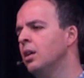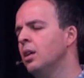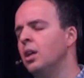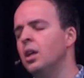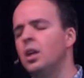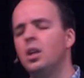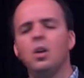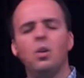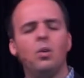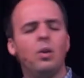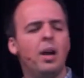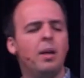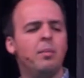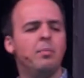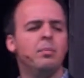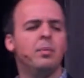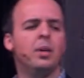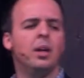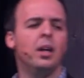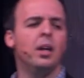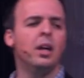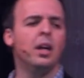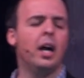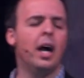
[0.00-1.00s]
You know, I'm
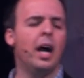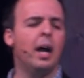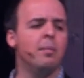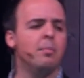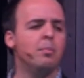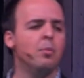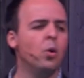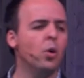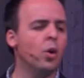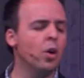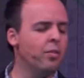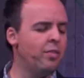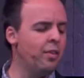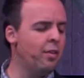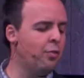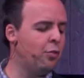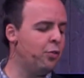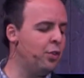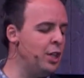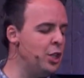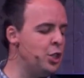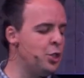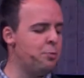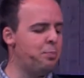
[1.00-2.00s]
more of a
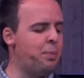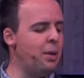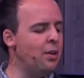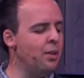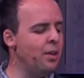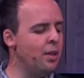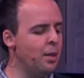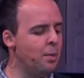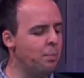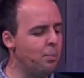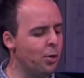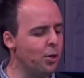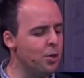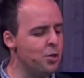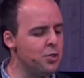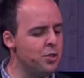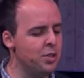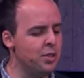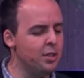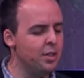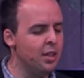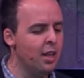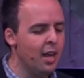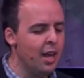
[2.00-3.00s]
free-spirited
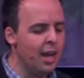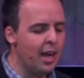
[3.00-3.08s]
person.